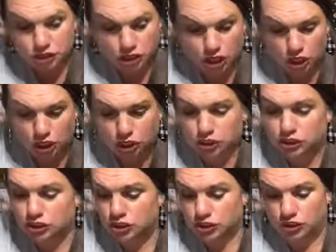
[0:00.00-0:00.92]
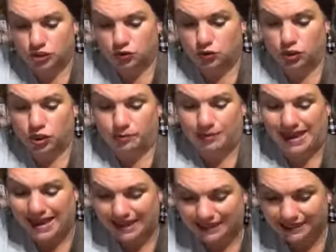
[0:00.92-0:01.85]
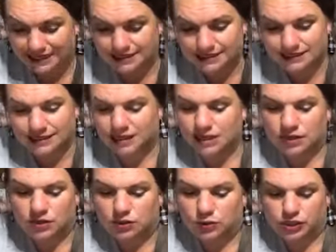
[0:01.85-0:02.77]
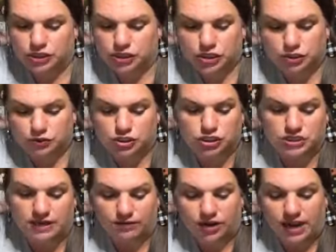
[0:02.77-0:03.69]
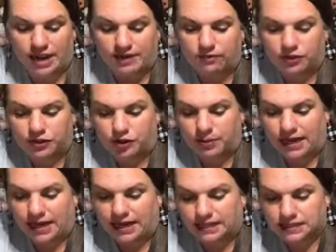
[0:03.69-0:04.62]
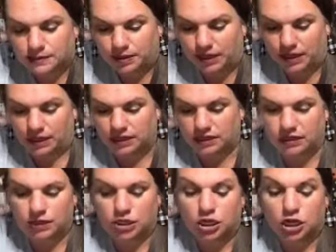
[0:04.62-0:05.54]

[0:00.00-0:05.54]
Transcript: jars, your packets, which you should never have with your packets being